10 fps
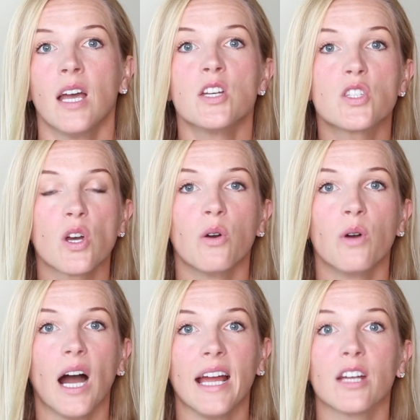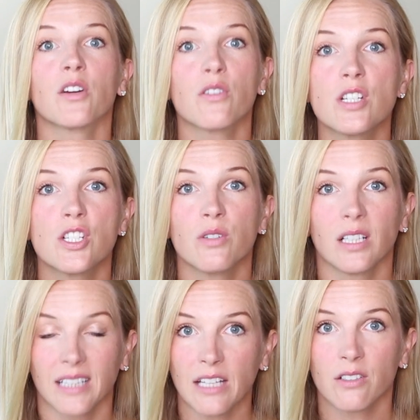So I encourage you to
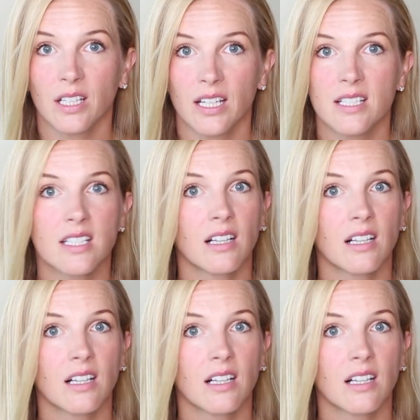let your kids